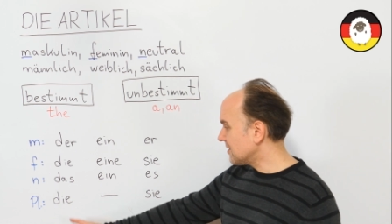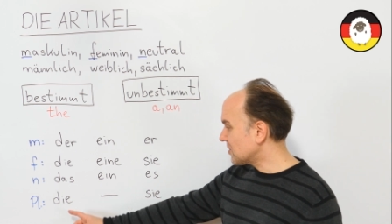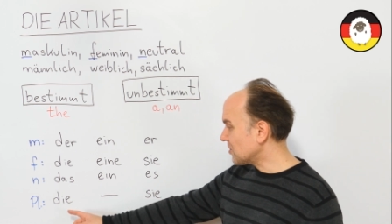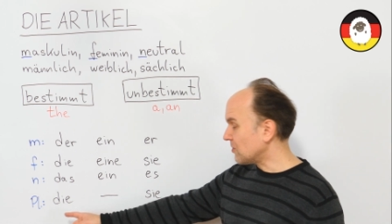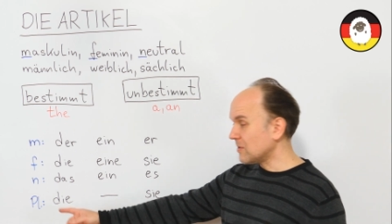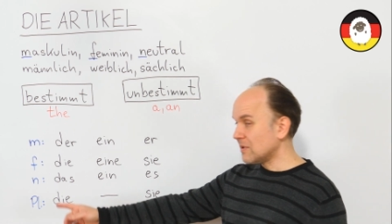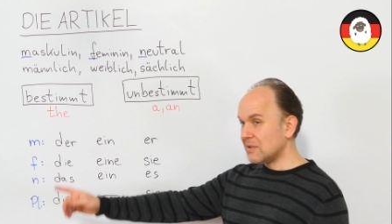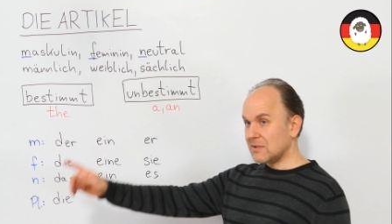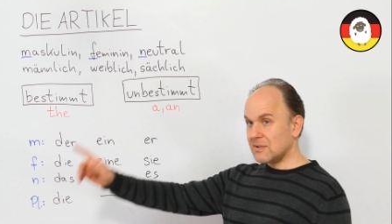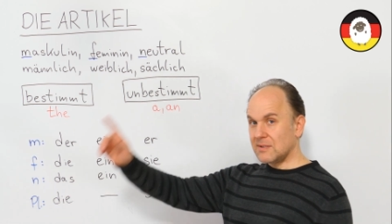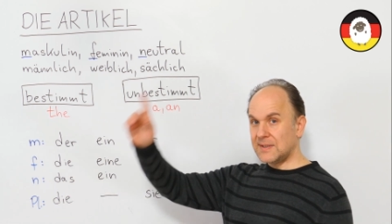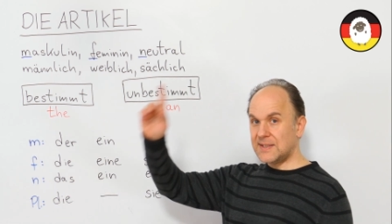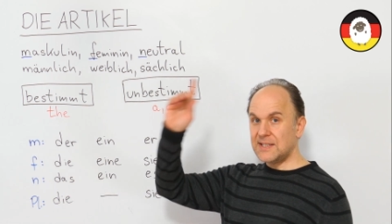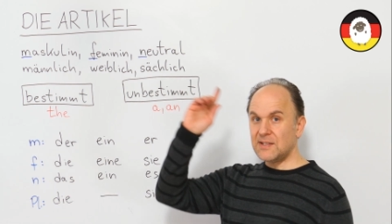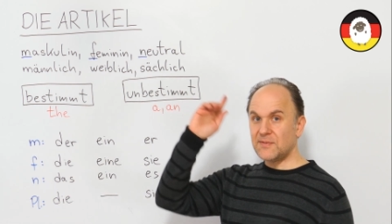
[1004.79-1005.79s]
So
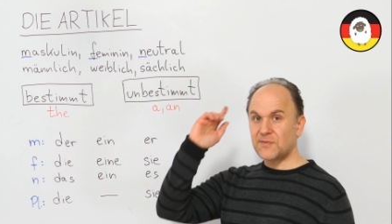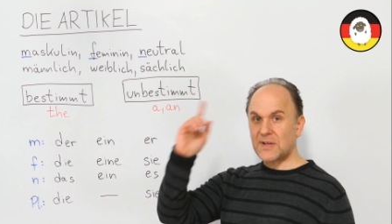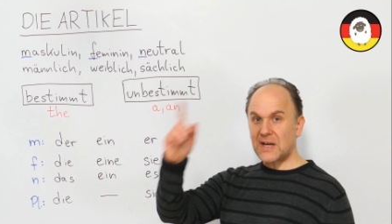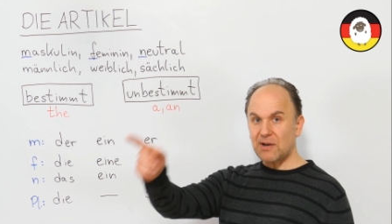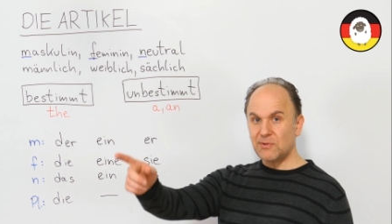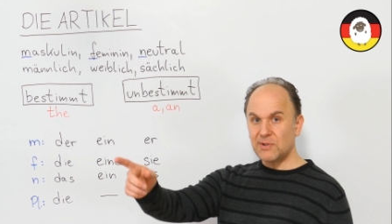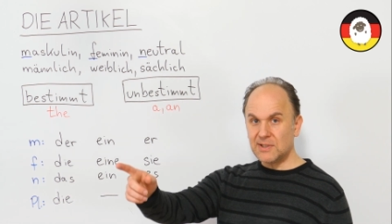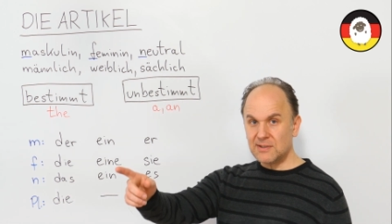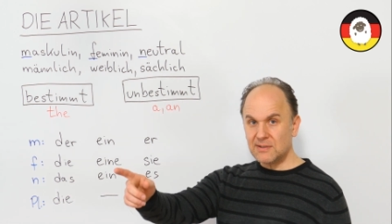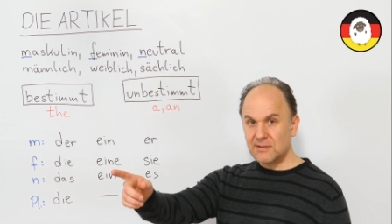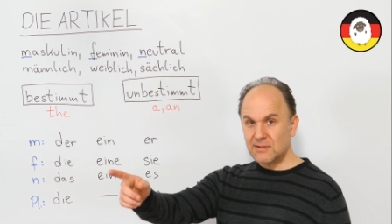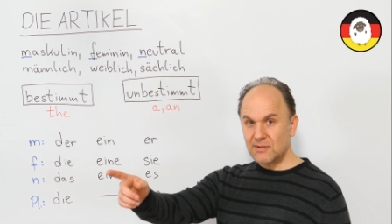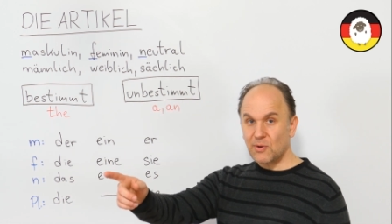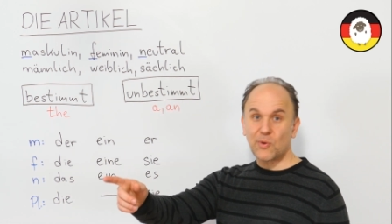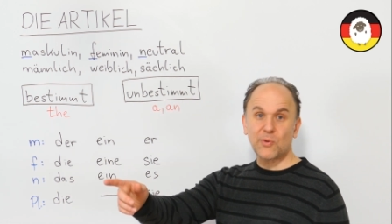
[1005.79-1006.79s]
die
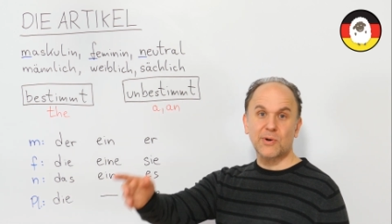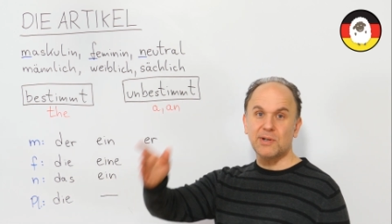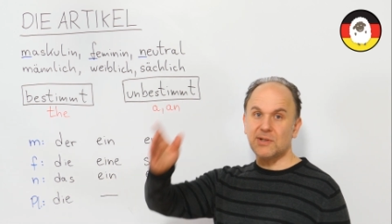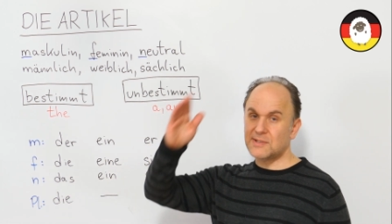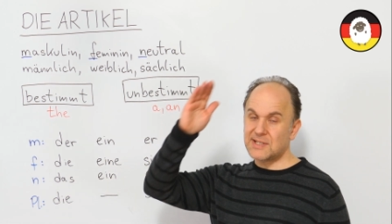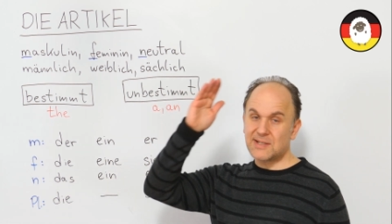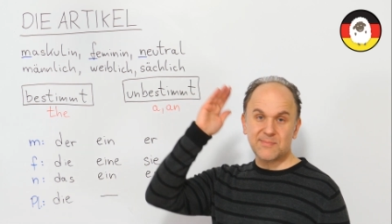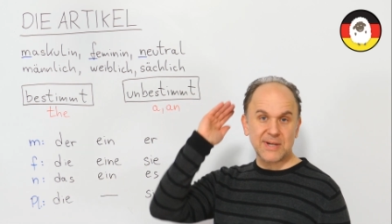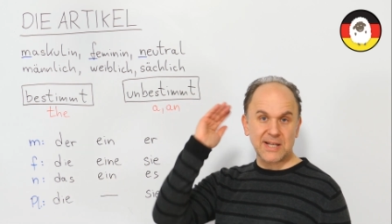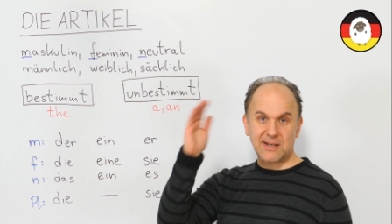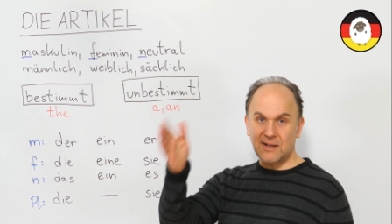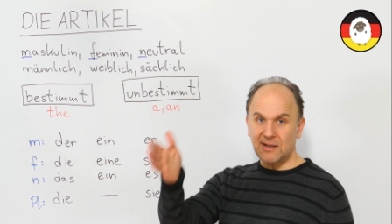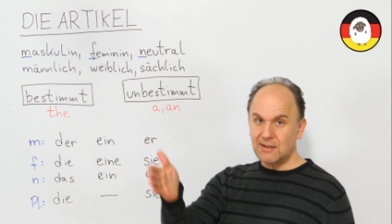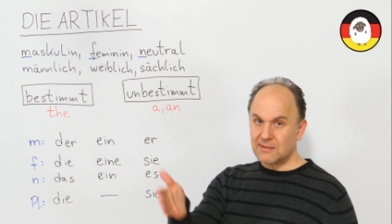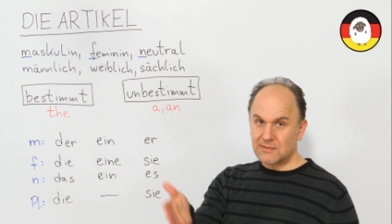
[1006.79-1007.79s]
Frauen or die
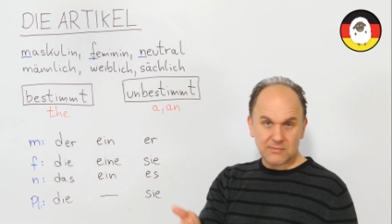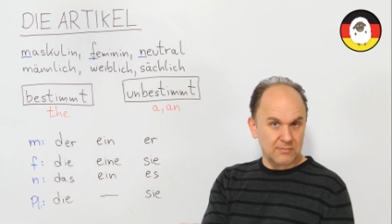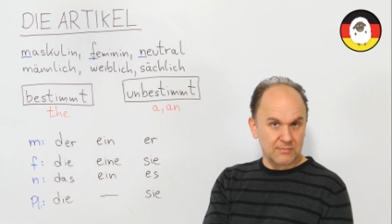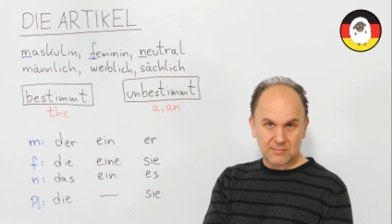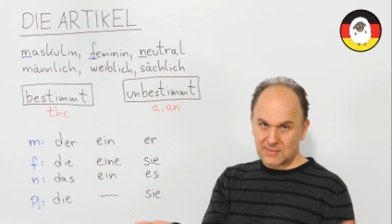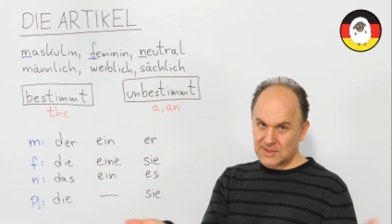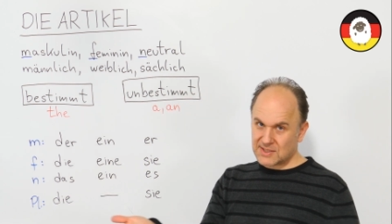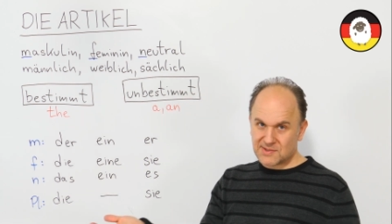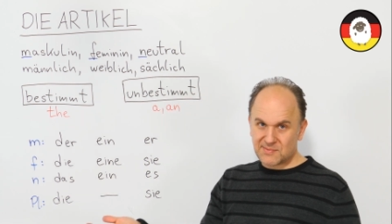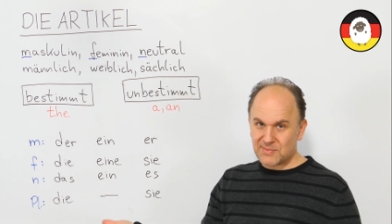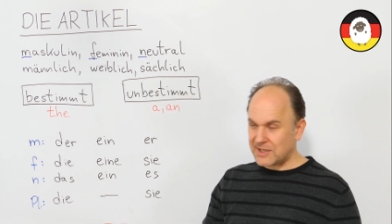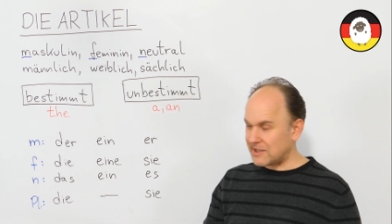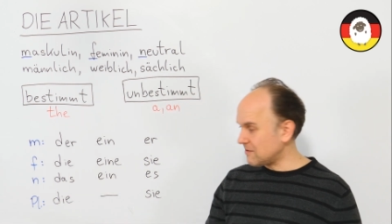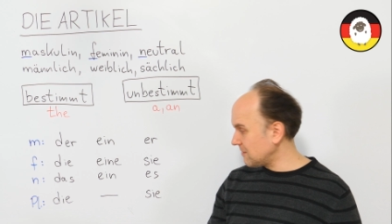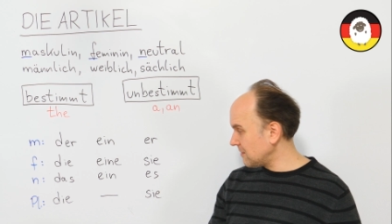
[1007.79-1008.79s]
Männer,
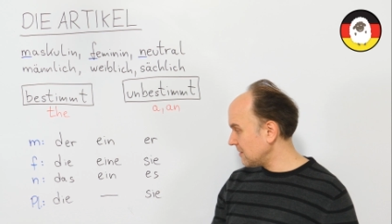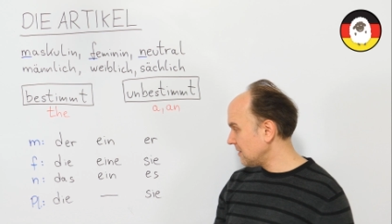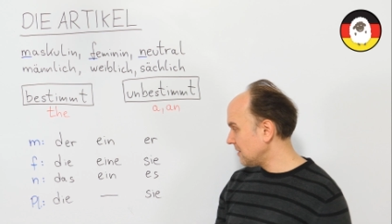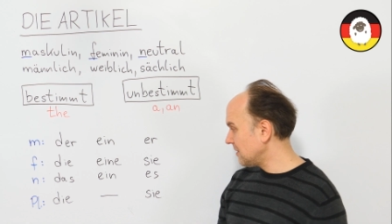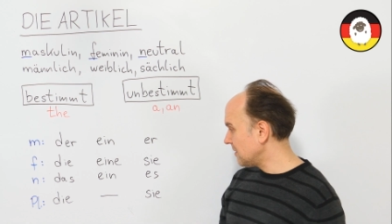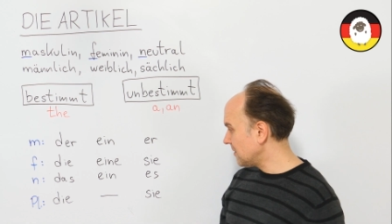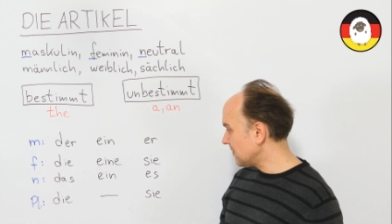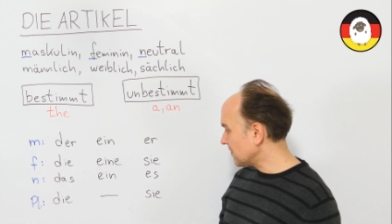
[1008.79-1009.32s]
doesn't matter.